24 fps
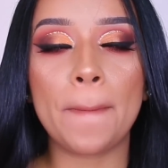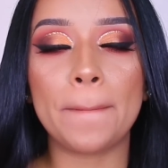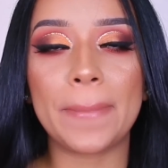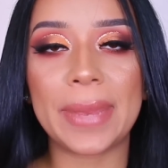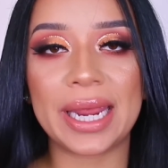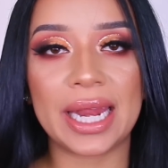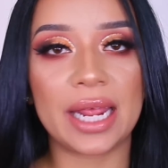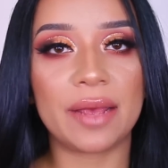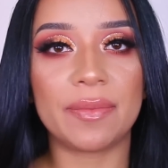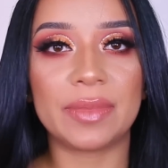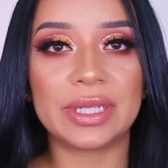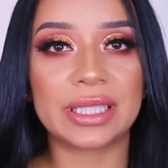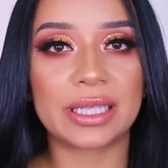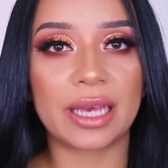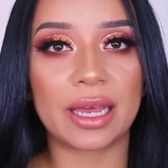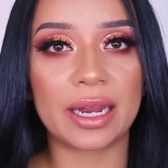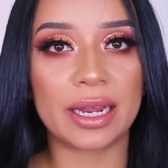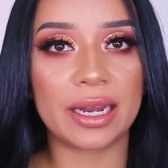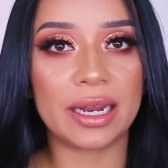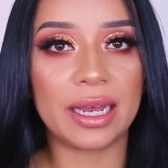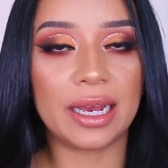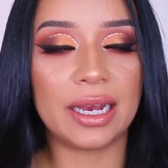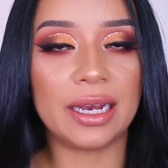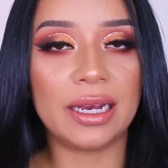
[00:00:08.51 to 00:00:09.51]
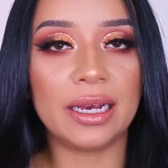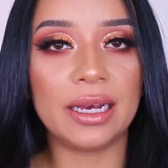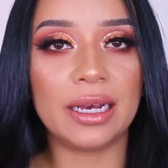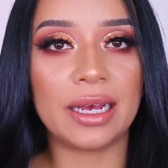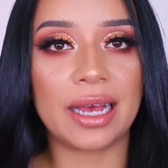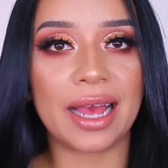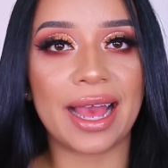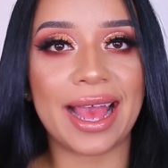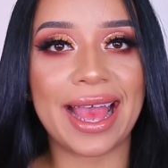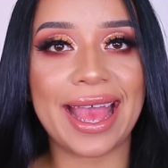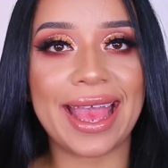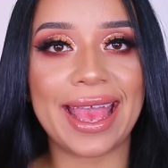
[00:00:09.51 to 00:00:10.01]
My name is Karina,
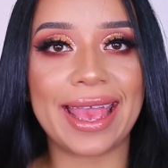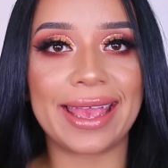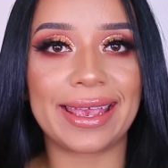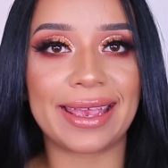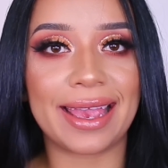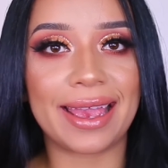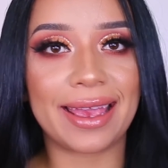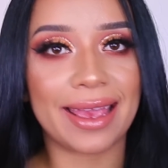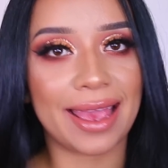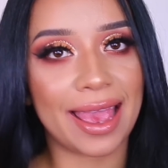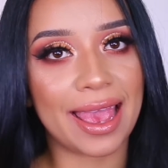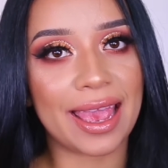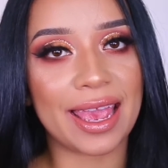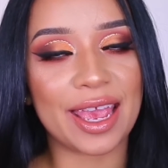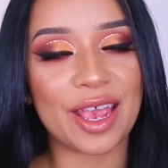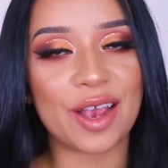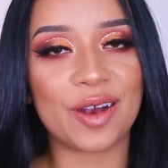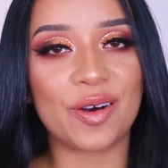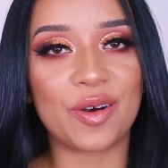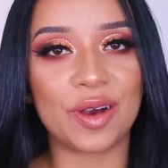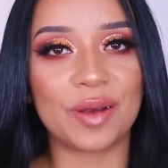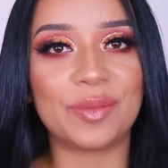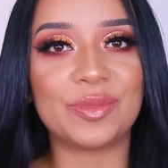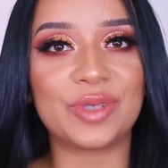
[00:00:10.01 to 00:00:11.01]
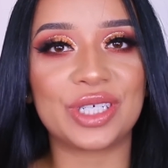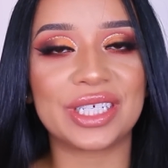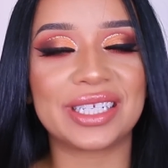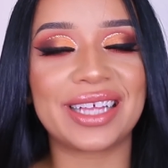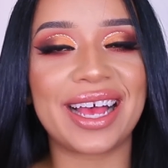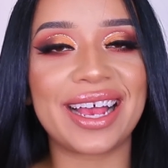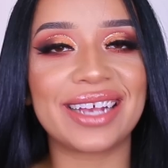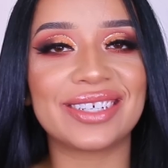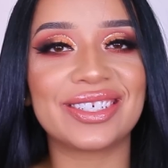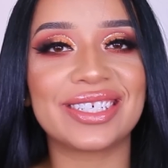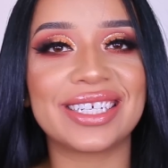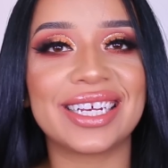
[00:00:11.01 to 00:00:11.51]
aka O M G
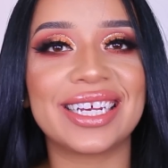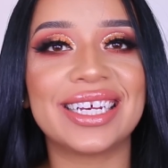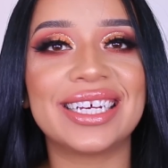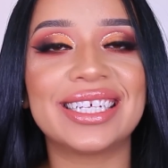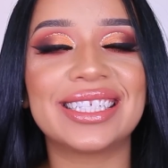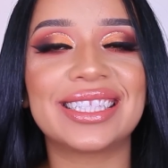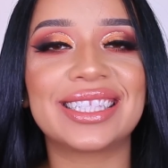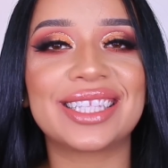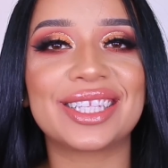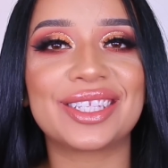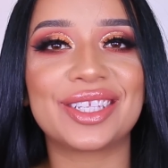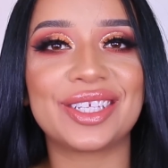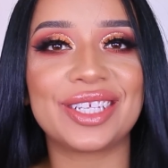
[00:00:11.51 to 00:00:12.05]
Lashes.